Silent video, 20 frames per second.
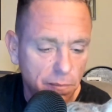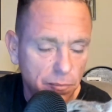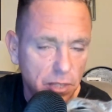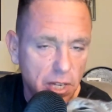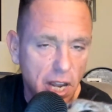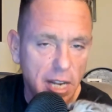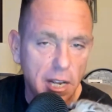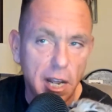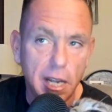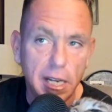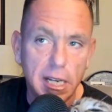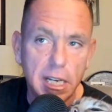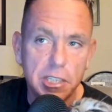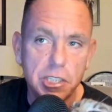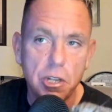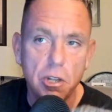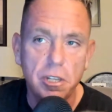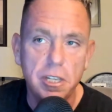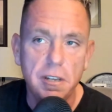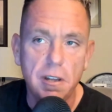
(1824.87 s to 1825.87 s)
I
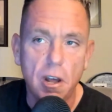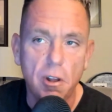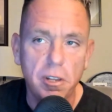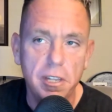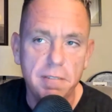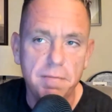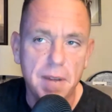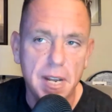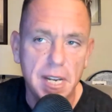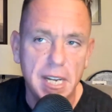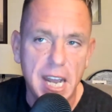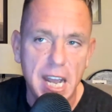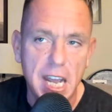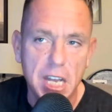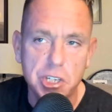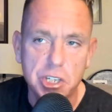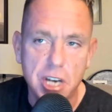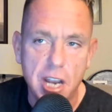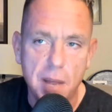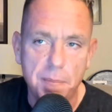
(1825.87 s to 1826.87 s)
guess I'll leave my
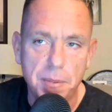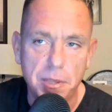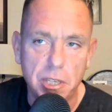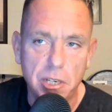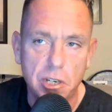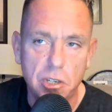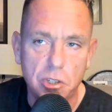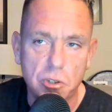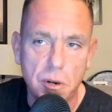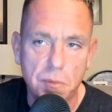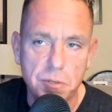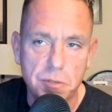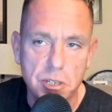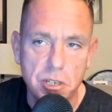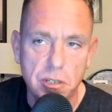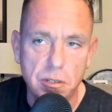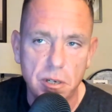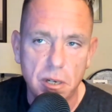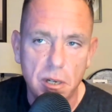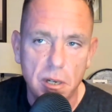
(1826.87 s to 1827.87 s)
Cash App in the
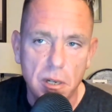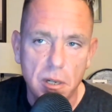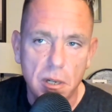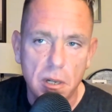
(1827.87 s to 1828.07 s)
description.